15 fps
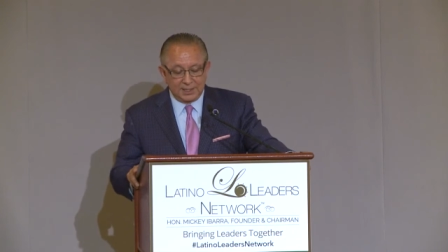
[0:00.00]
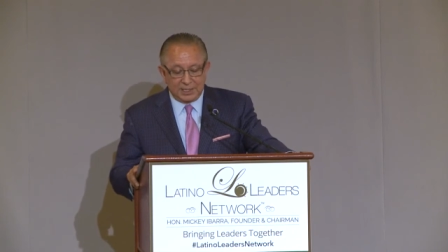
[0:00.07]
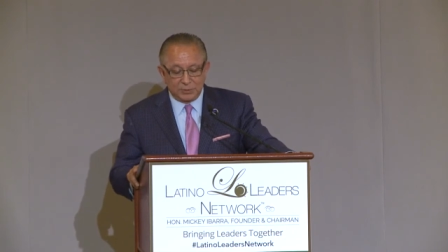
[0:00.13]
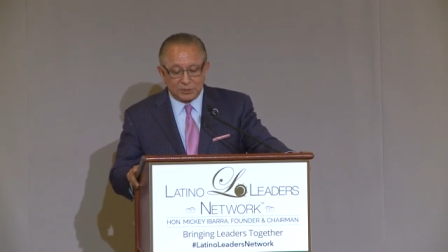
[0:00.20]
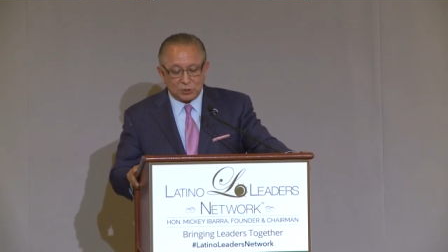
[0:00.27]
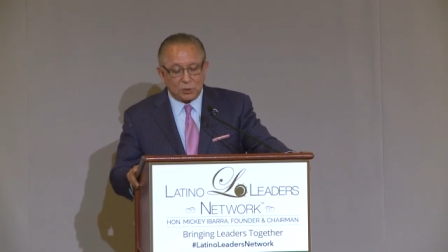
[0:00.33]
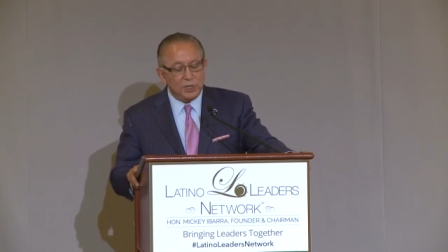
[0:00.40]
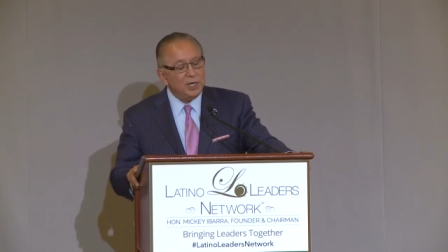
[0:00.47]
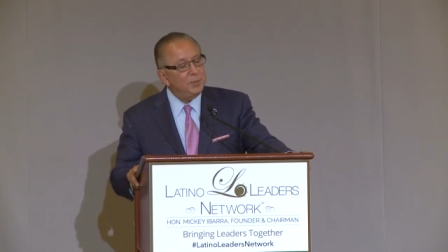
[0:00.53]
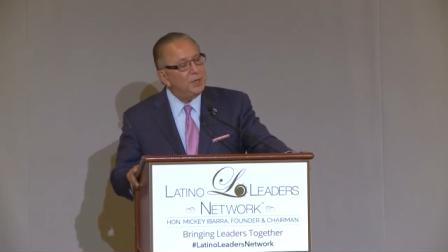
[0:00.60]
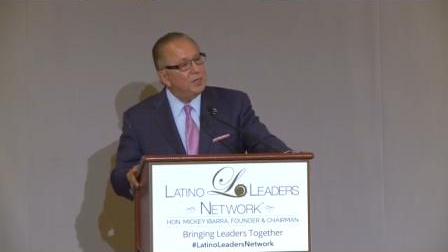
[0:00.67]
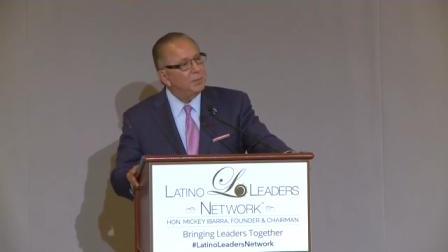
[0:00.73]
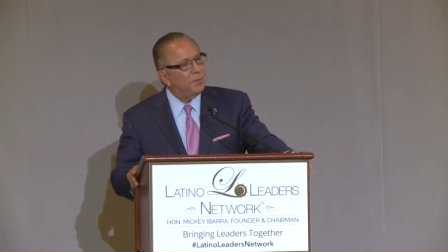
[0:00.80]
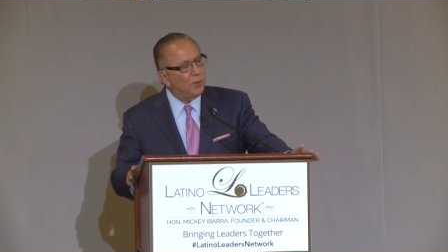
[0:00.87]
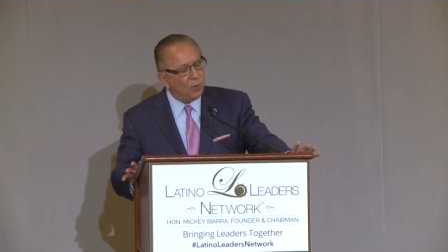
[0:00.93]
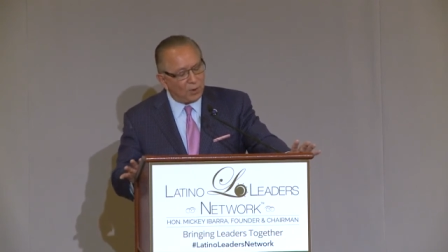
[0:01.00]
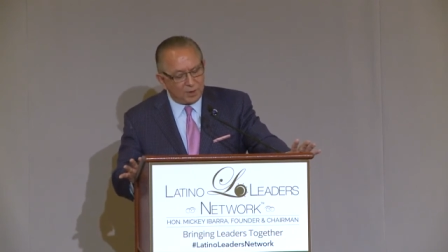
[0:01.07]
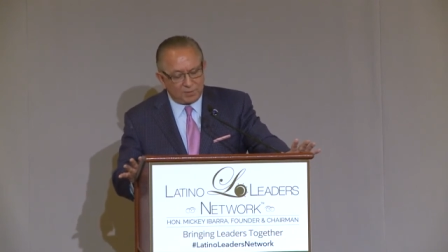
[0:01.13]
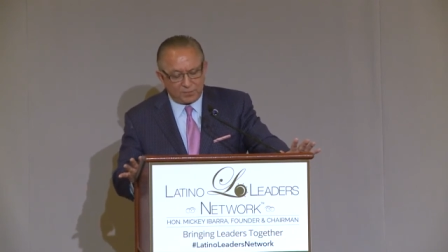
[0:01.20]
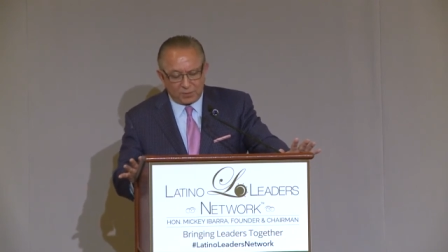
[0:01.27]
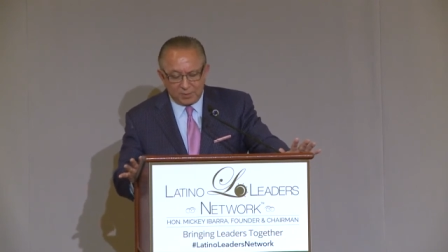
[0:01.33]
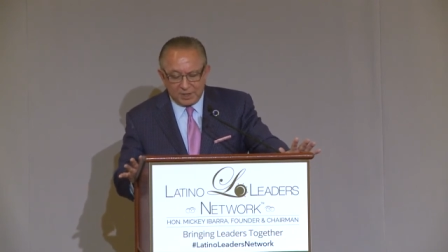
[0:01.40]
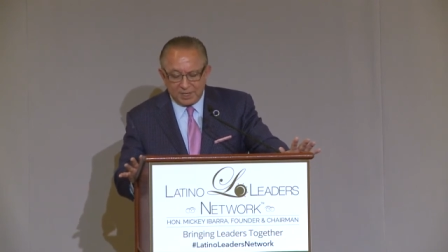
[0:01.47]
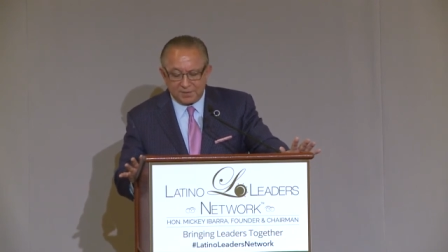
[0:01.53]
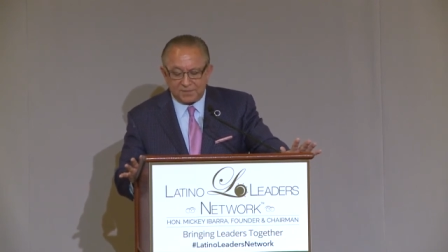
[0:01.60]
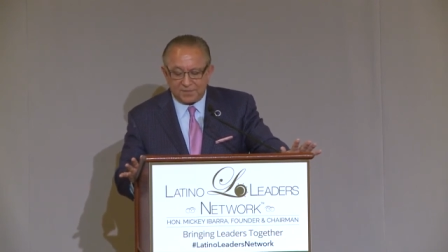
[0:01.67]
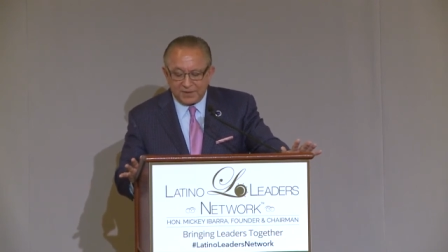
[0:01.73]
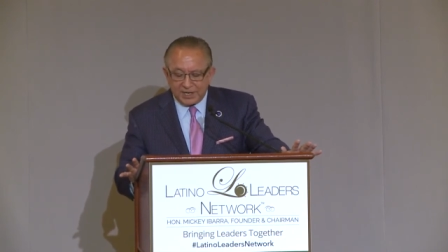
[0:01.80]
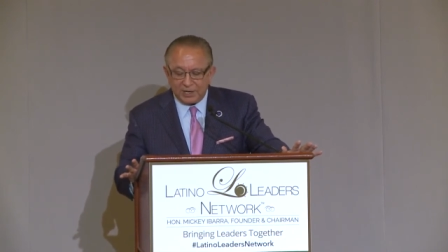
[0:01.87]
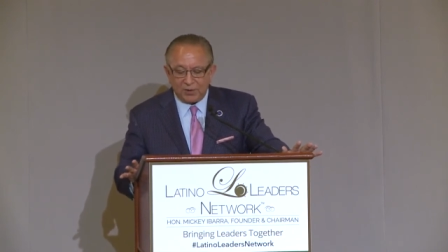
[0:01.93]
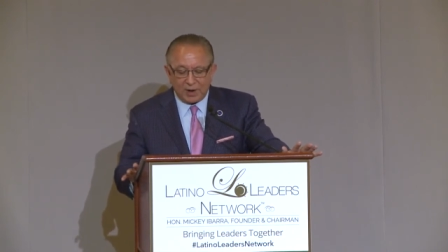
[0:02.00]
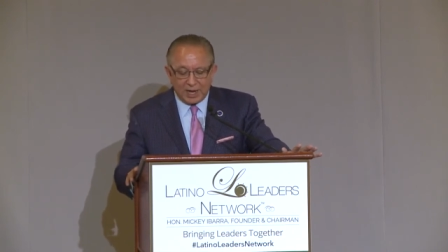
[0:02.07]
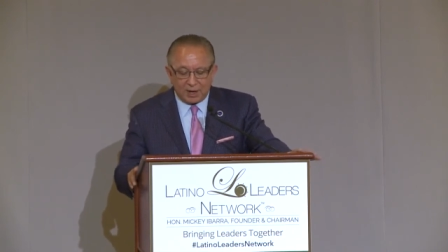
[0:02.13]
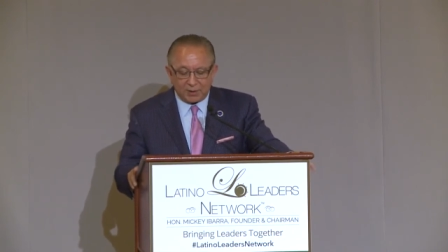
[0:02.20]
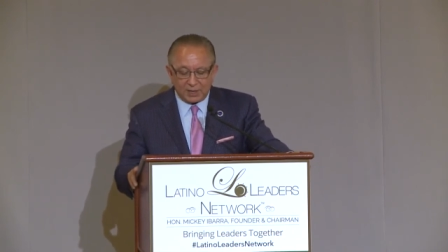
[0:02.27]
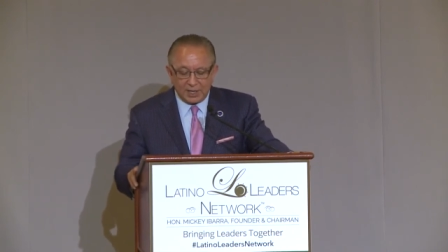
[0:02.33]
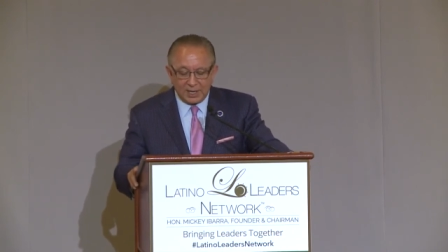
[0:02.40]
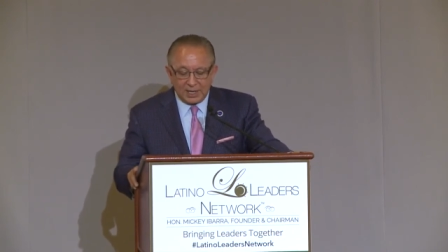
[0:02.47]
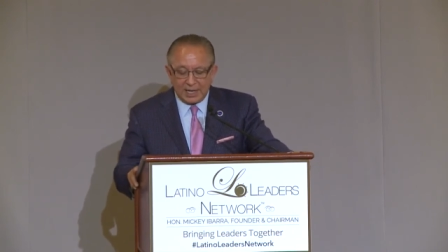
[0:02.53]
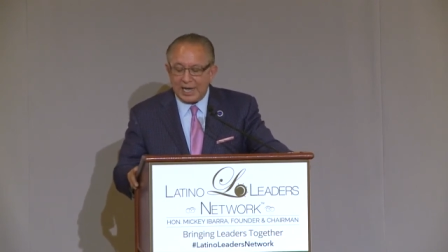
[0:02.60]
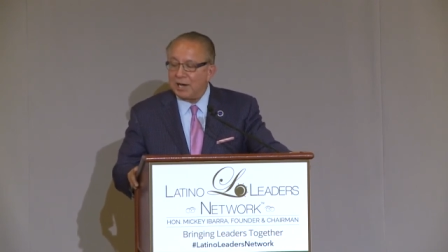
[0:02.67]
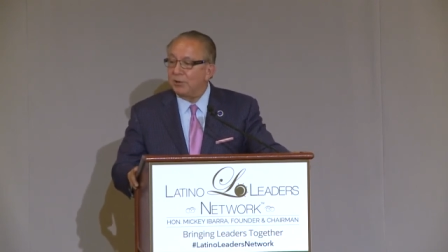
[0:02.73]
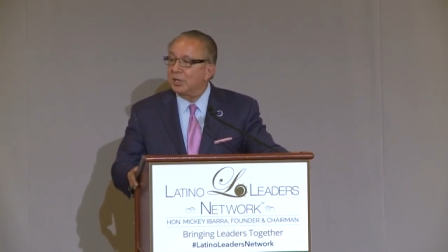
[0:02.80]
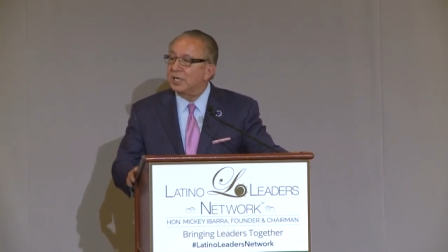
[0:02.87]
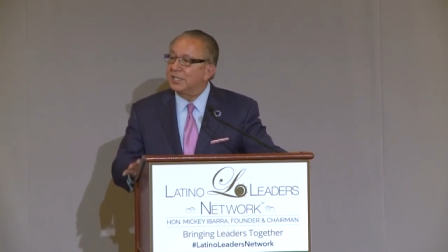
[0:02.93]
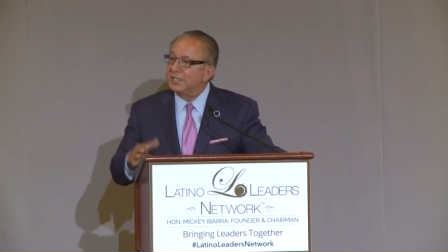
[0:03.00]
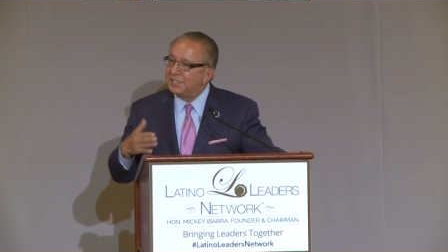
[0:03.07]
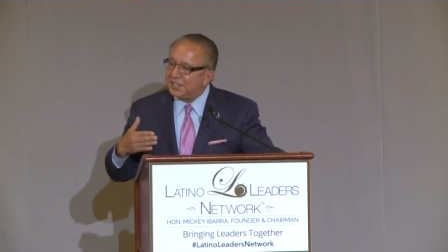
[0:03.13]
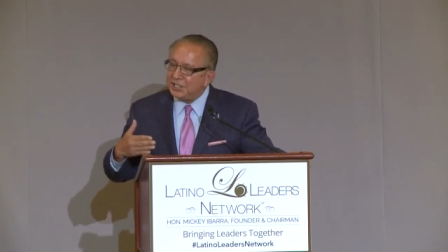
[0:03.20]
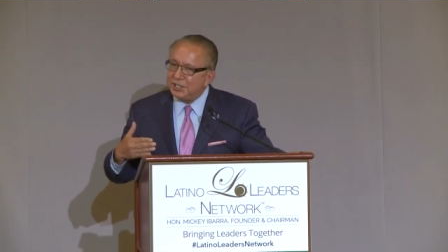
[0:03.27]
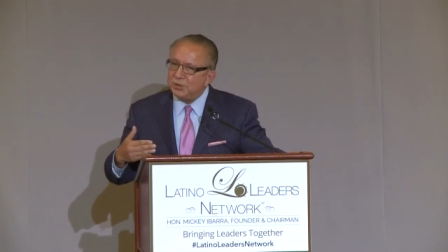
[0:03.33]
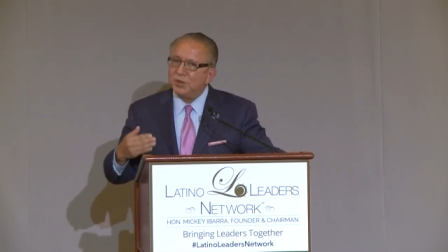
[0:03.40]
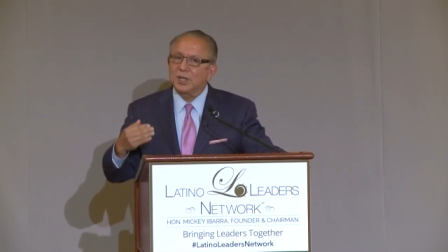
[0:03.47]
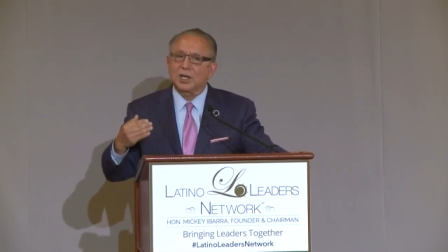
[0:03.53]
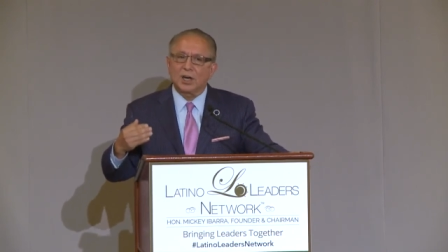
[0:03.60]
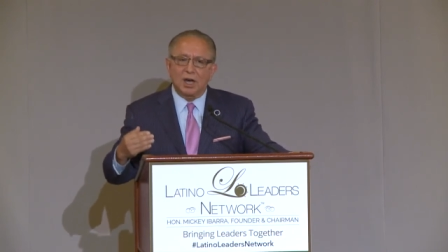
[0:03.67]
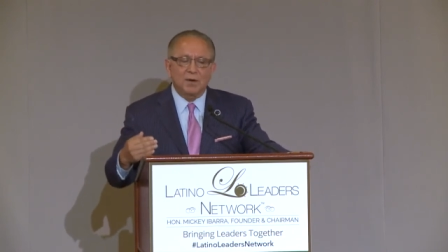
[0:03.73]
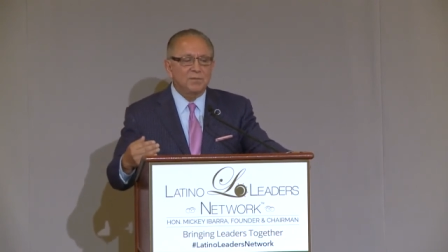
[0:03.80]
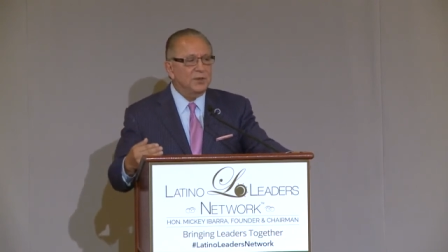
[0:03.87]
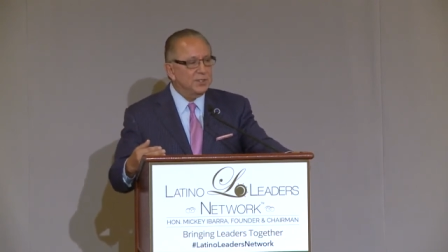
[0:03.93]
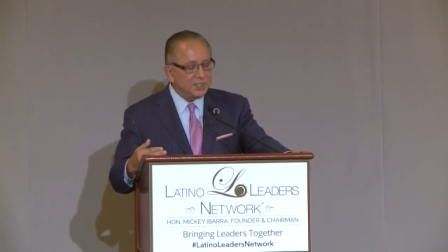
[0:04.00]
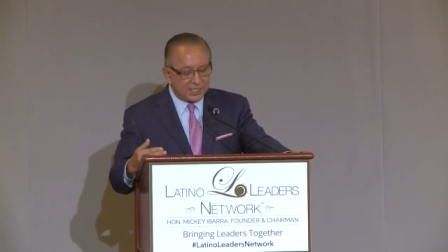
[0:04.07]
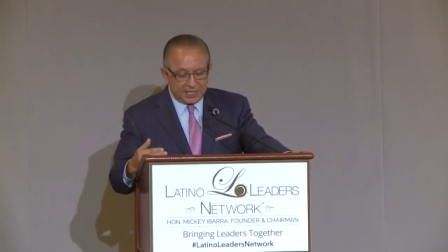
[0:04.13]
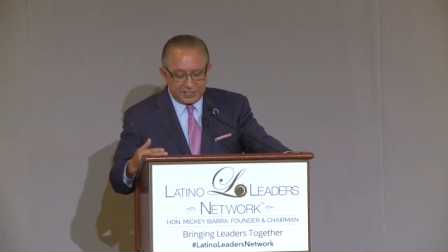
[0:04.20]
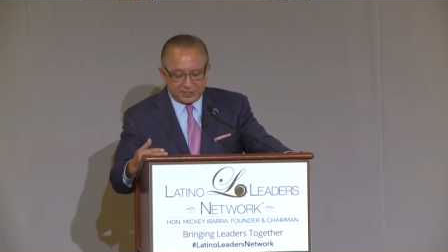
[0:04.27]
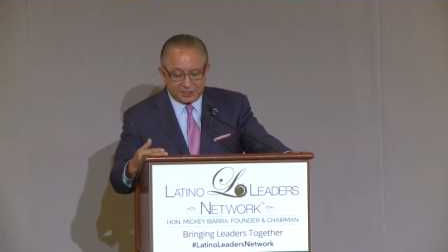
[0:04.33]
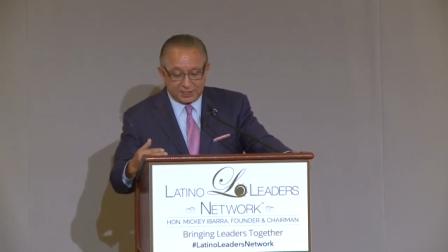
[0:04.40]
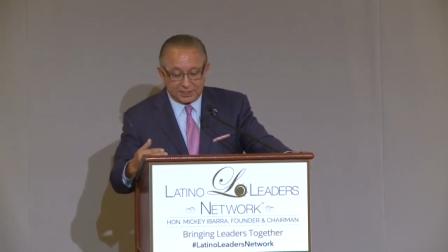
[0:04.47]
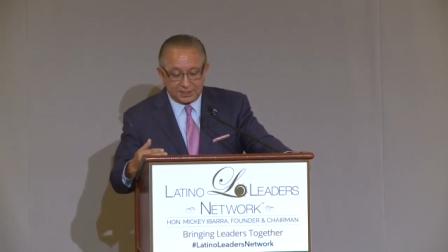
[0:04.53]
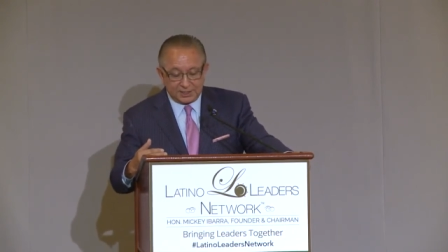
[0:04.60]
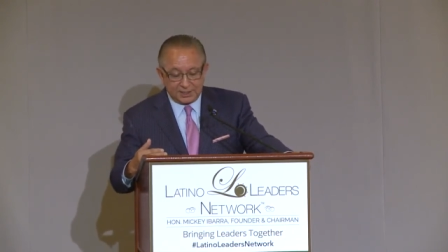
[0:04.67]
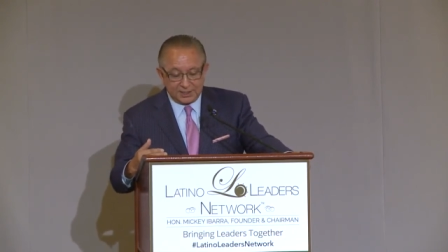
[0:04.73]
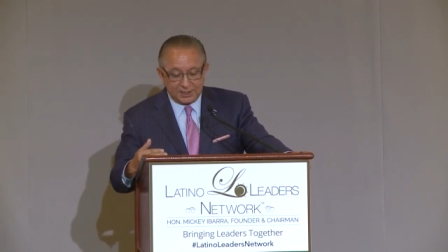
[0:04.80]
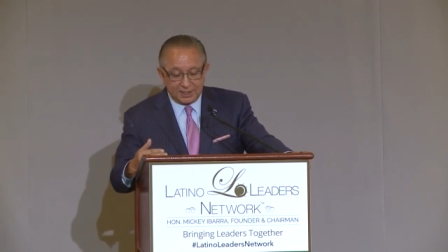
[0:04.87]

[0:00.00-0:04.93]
it was going to be important for me to figure out how to continue the conversation